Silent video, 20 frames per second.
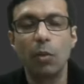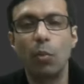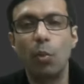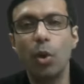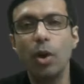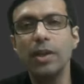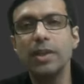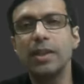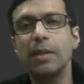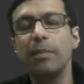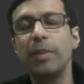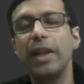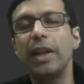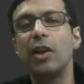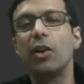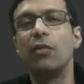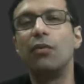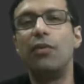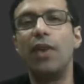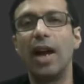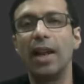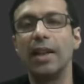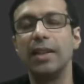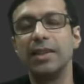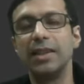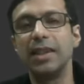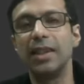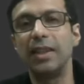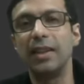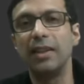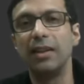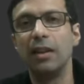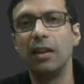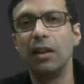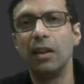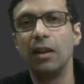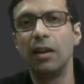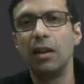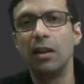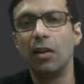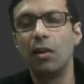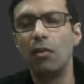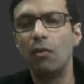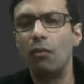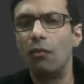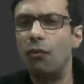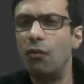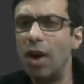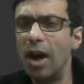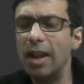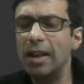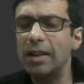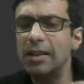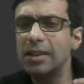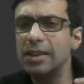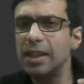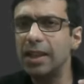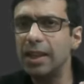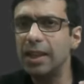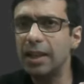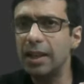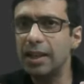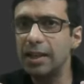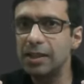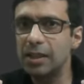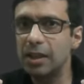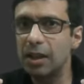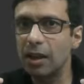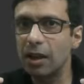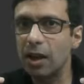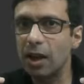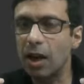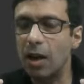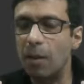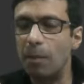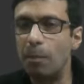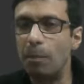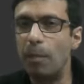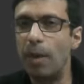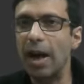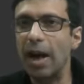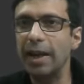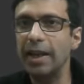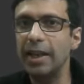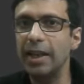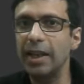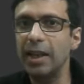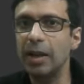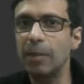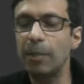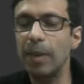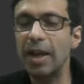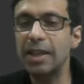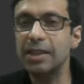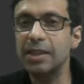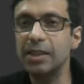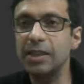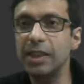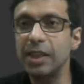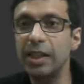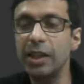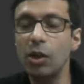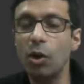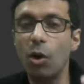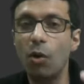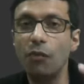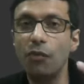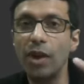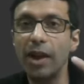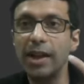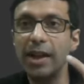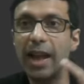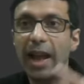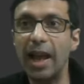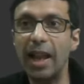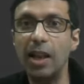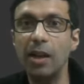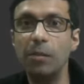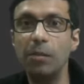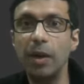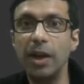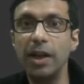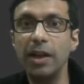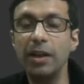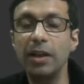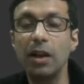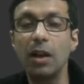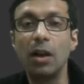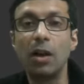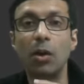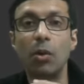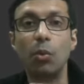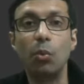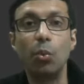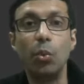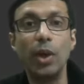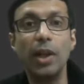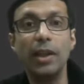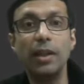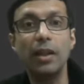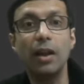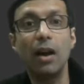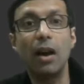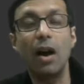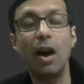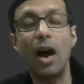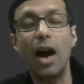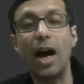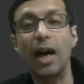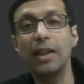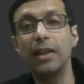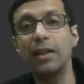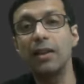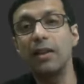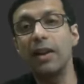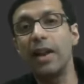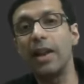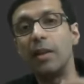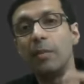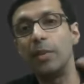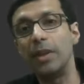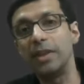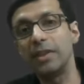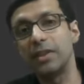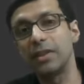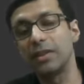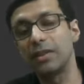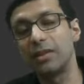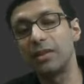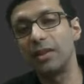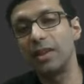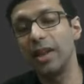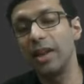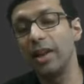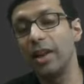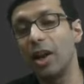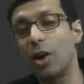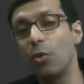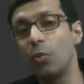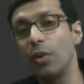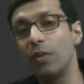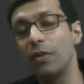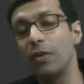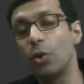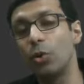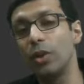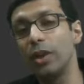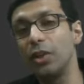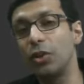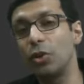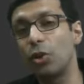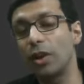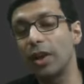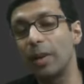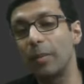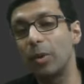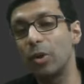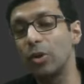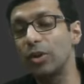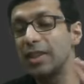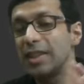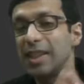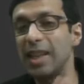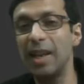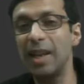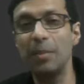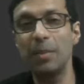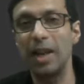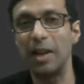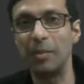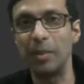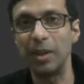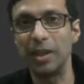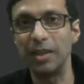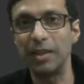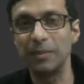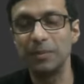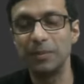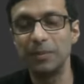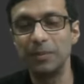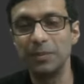What is the meaning of valency? Valency is the combining capacity of an element with other elements. Till now we were only talking about the same element.